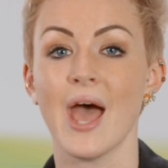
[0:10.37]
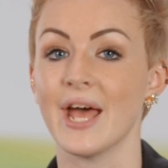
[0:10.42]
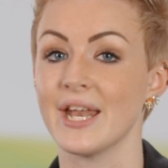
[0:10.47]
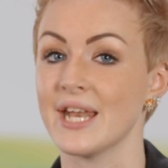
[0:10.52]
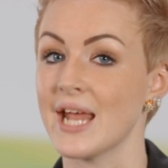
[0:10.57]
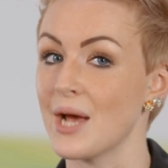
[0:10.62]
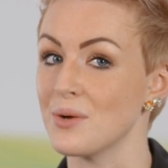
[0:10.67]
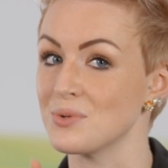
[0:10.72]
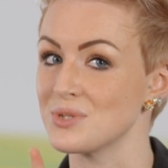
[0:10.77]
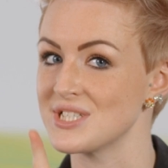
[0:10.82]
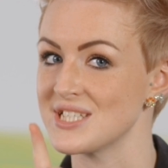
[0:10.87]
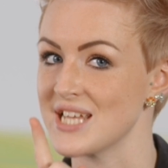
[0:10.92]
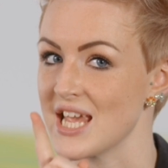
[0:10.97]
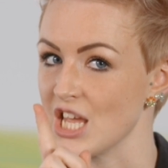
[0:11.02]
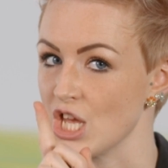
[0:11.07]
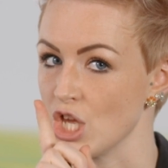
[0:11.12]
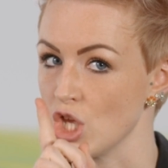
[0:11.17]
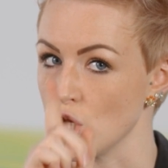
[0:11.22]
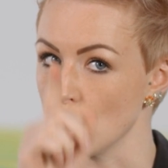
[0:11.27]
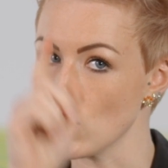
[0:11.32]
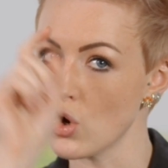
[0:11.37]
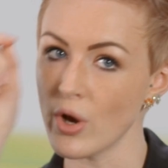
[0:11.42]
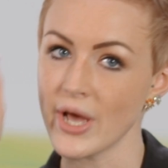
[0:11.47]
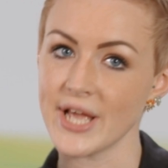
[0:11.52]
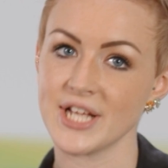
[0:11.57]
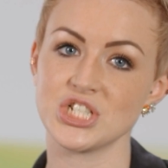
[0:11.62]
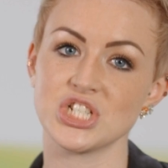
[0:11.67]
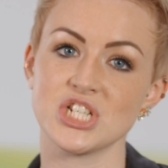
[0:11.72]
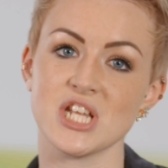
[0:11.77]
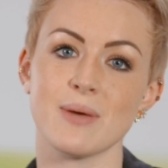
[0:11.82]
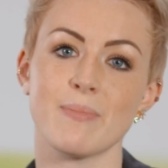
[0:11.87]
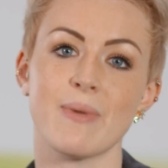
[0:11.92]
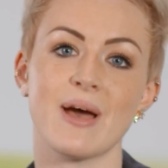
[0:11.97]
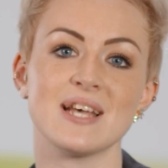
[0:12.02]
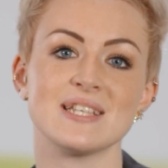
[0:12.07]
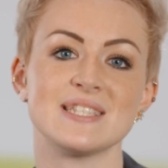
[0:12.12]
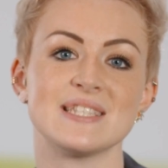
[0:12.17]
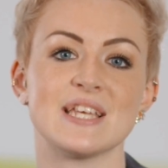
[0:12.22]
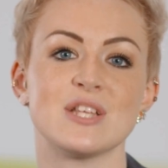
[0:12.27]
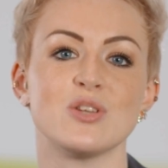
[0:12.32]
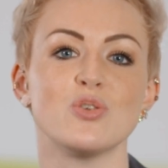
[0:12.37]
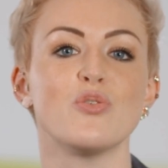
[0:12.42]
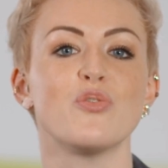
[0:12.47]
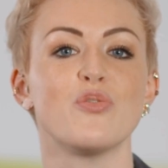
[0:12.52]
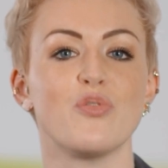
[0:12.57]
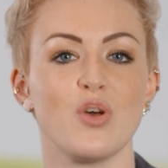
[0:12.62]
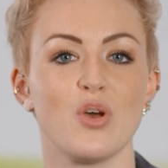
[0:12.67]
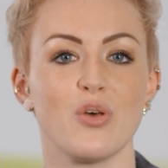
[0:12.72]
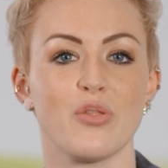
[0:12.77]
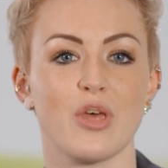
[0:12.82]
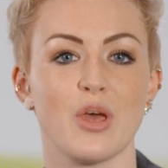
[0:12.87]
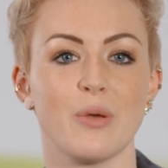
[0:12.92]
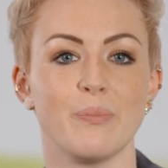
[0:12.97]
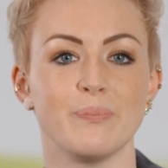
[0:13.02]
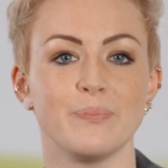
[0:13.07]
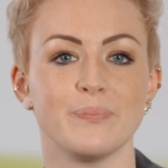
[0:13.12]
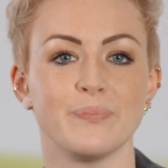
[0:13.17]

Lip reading: and how to take your HDMI signal further.